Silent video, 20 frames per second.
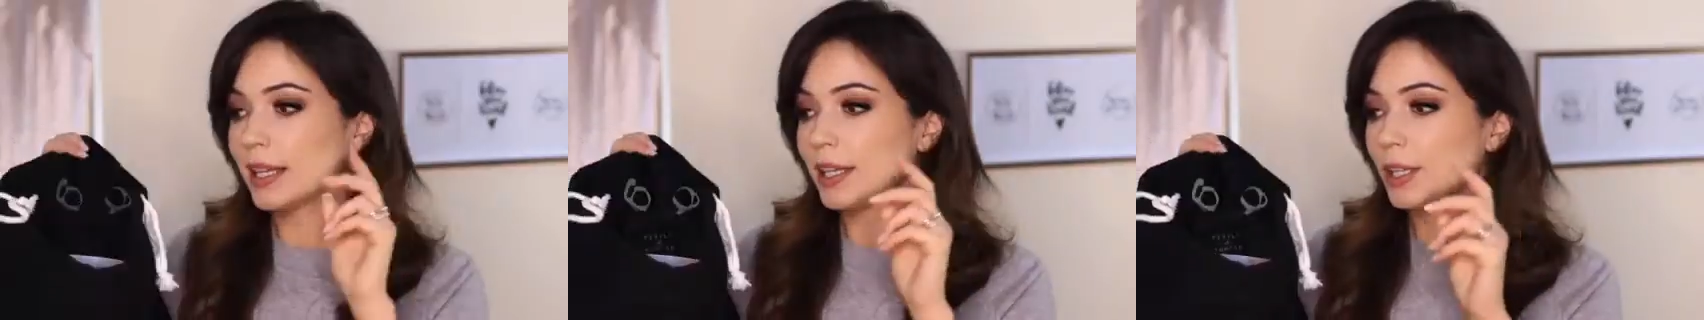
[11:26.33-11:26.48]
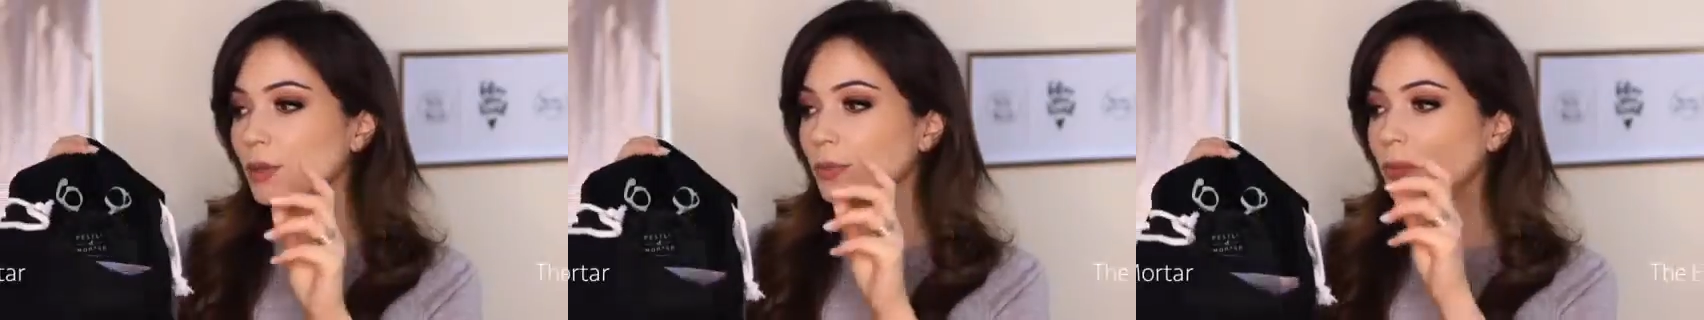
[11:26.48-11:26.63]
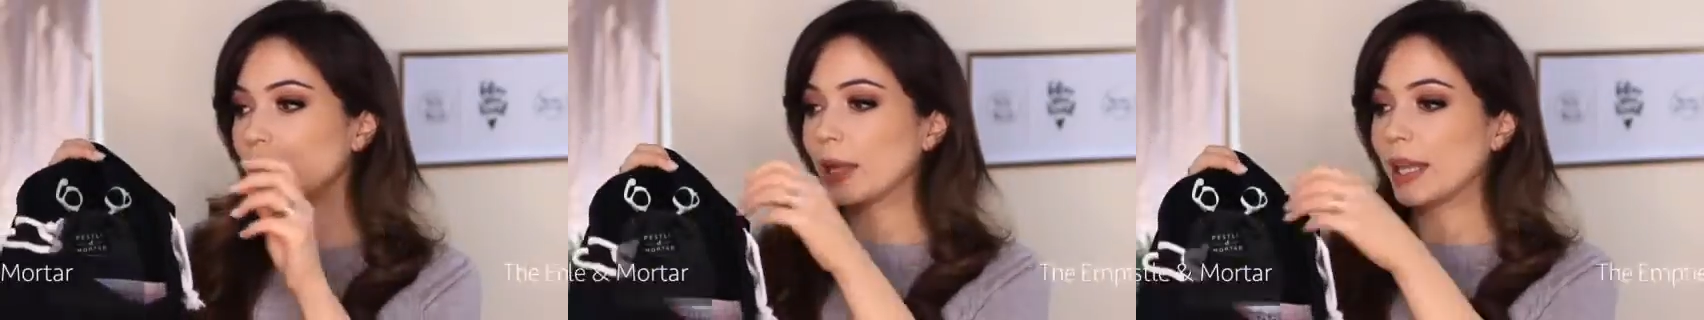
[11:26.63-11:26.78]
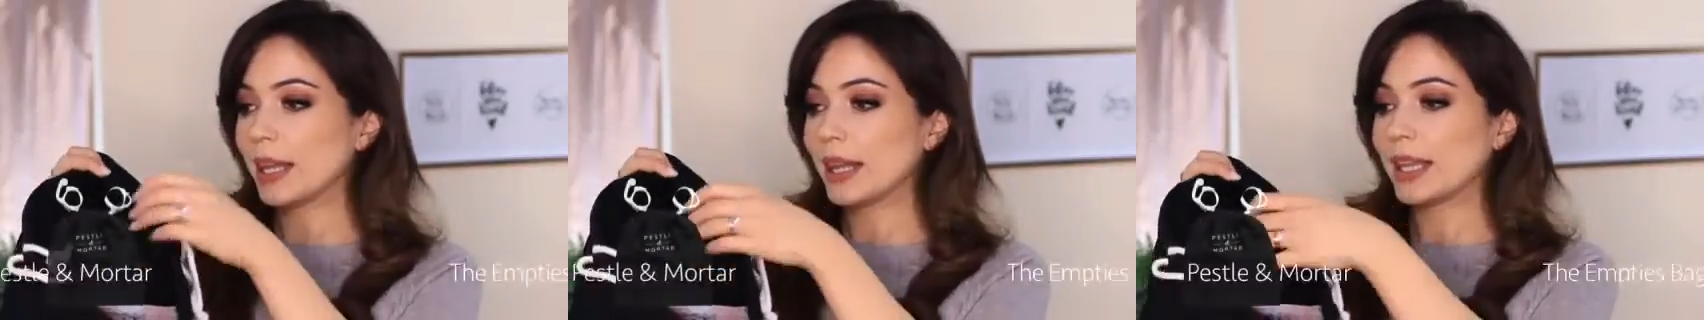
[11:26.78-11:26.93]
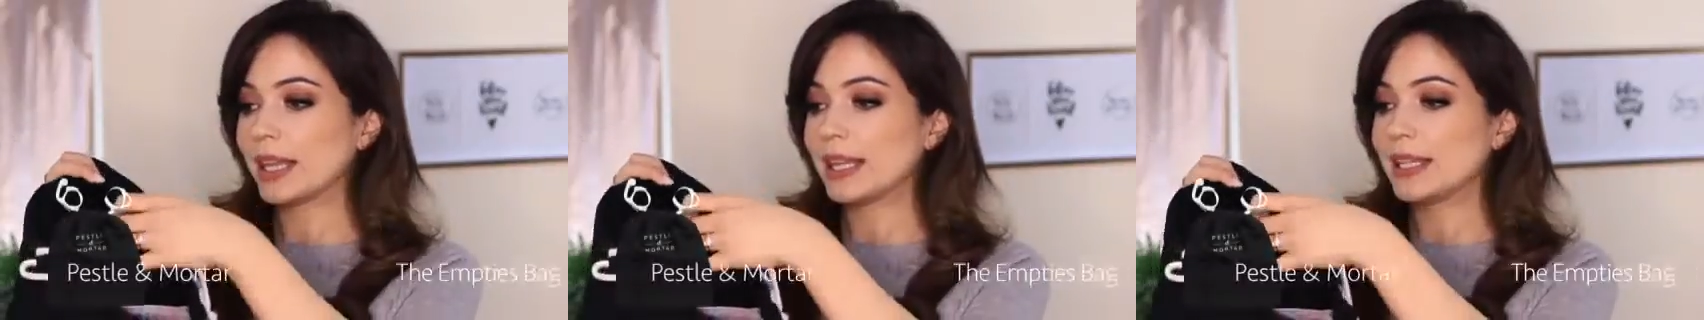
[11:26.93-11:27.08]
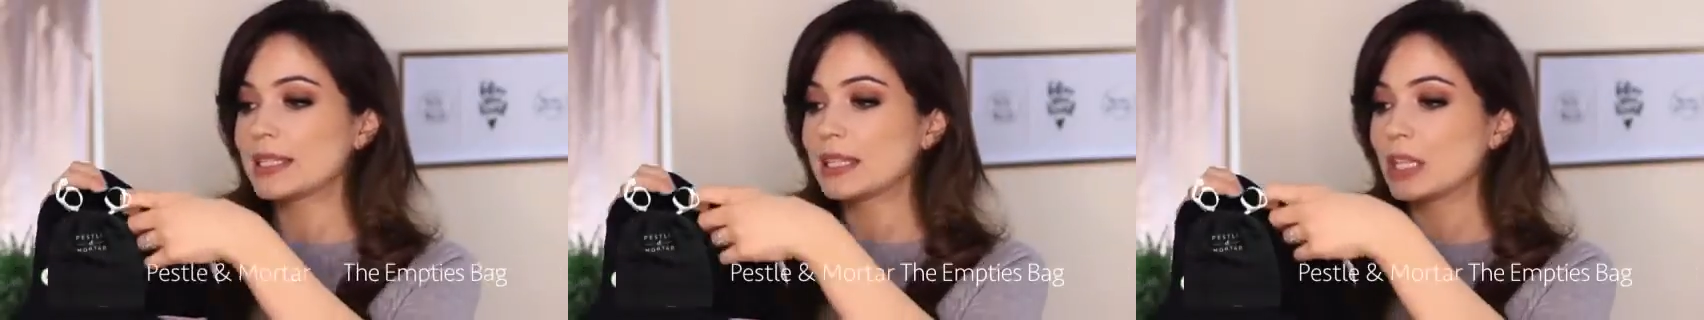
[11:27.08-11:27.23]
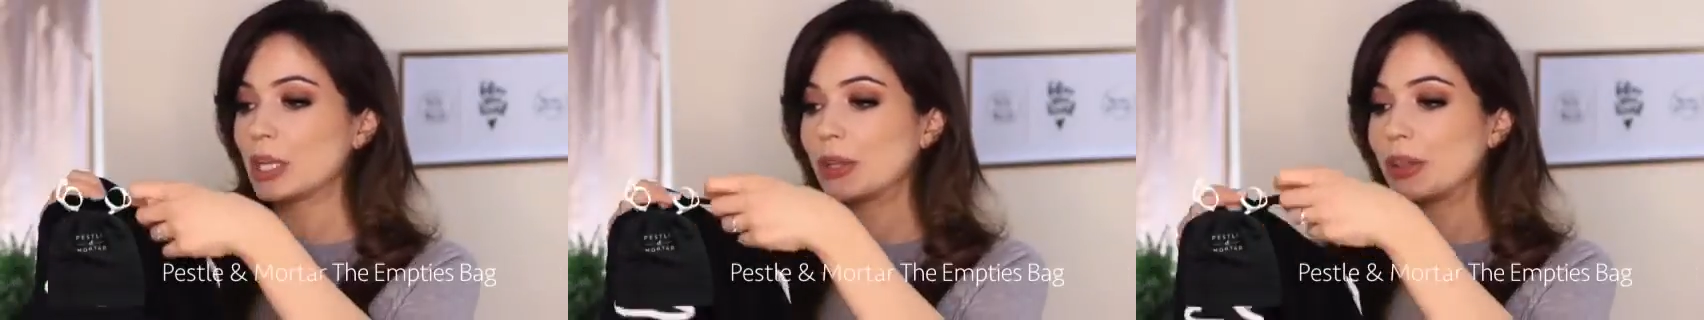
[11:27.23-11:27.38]
that you
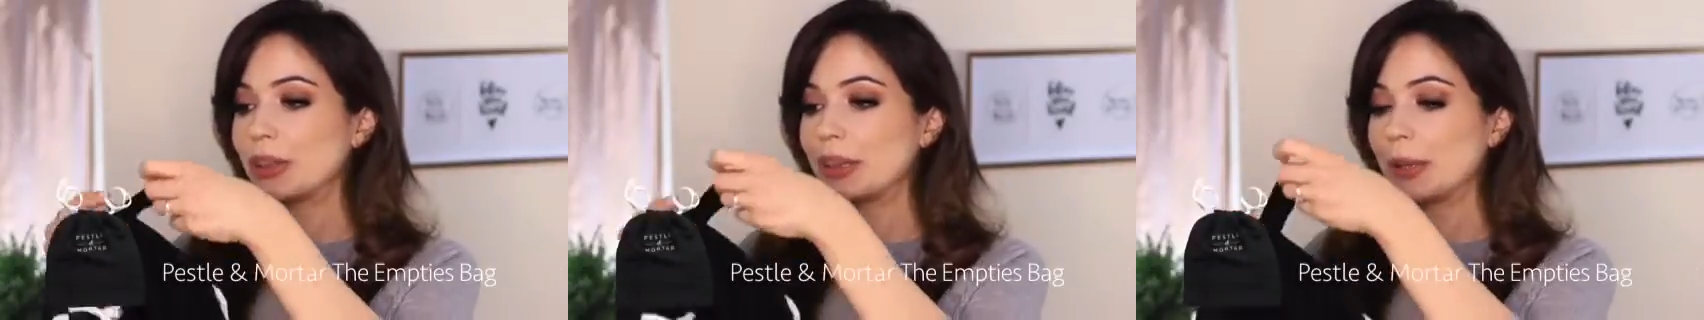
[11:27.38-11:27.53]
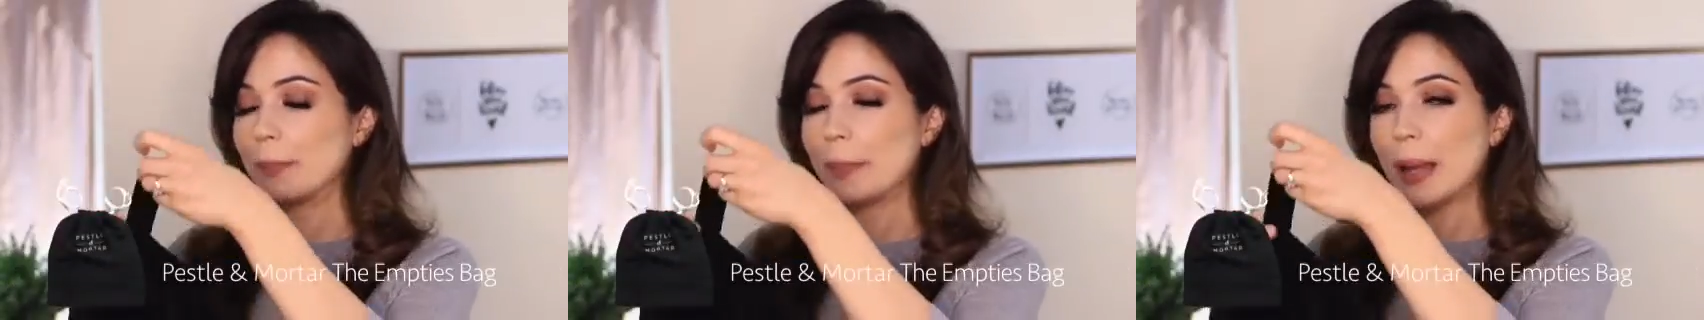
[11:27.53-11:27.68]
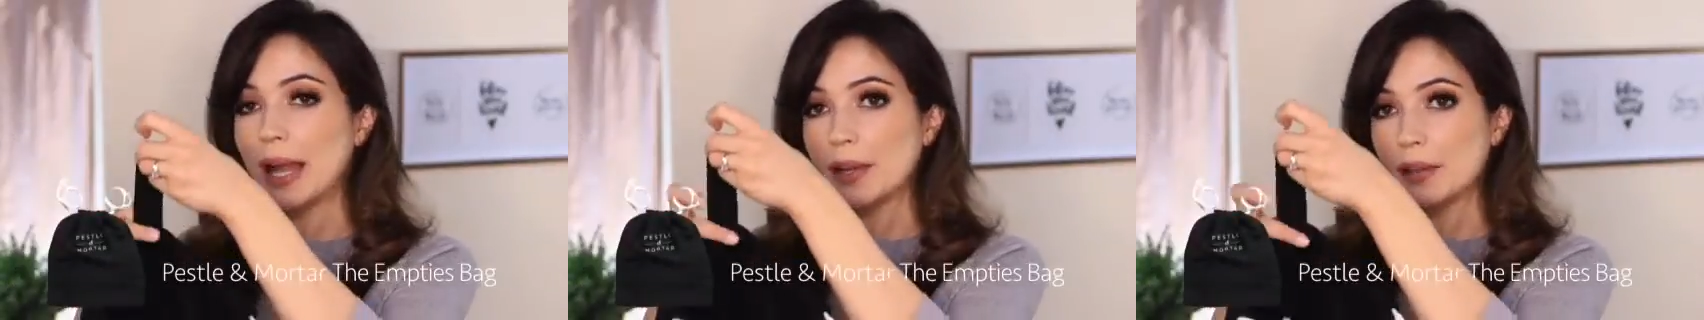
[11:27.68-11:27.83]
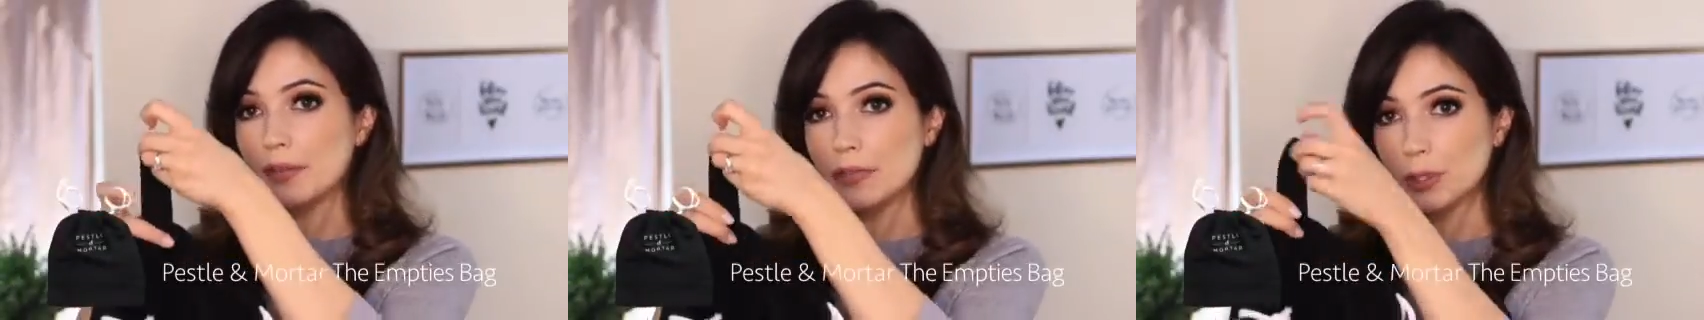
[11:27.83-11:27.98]
place on the back